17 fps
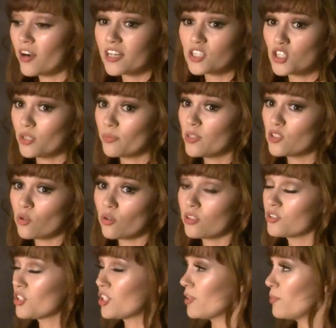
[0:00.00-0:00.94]
artist Jimmy
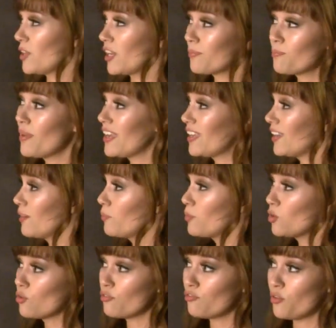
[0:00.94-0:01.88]
Toro is going to be making
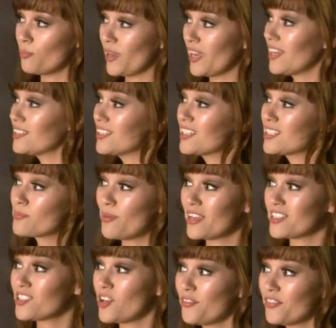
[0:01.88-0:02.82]
beautiful paintings
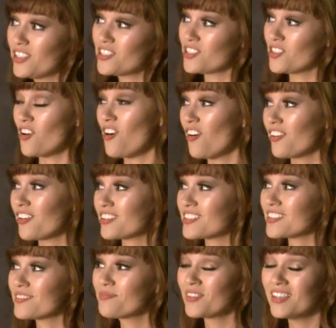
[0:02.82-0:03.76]
based on these
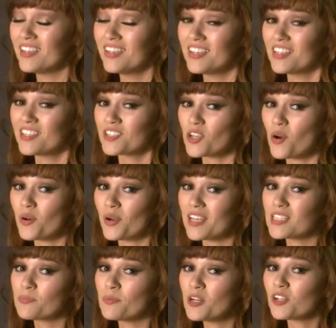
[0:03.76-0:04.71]
songs. So
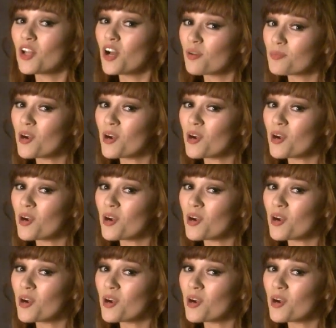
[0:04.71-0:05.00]
it's been a long